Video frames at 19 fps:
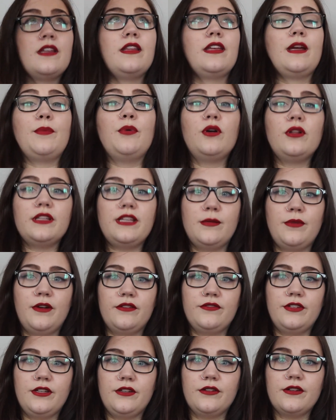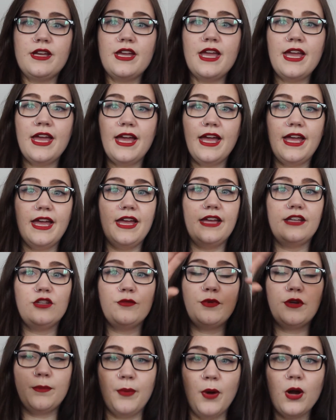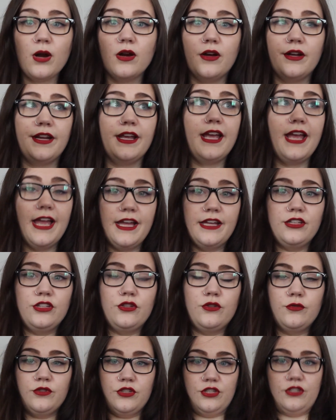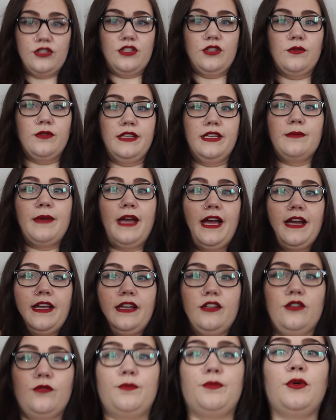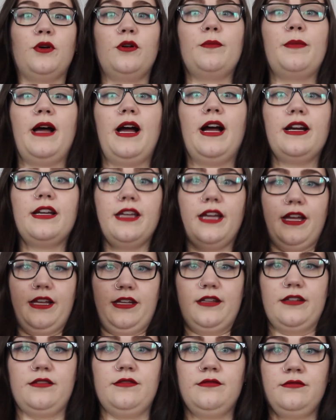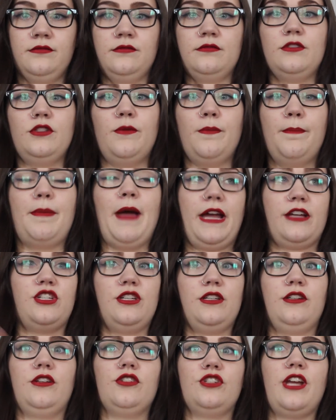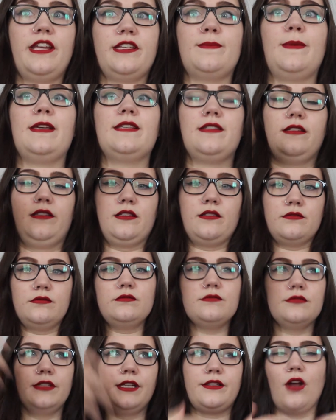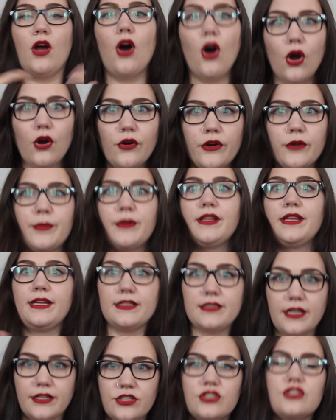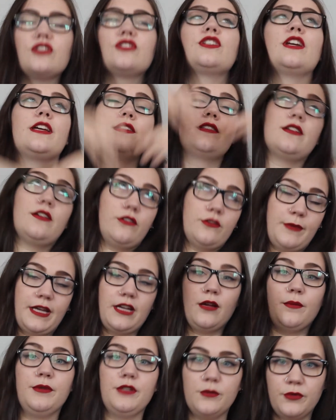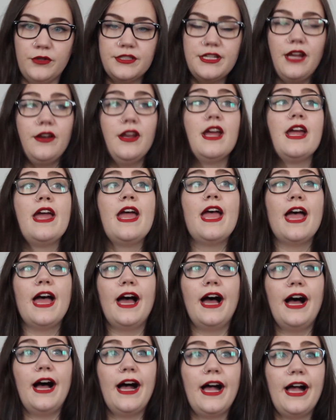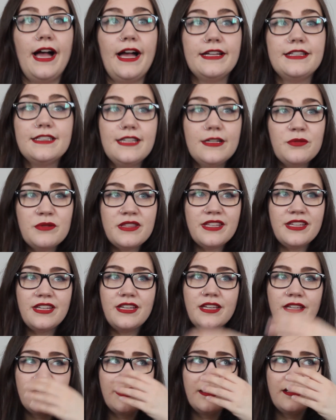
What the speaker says: like a pulley above you and you put a bar on it and you lean back and you pull back and you bash in your chest basically. Like not hard, but like it touches your chest and it goes back up and you pull down. I did that with like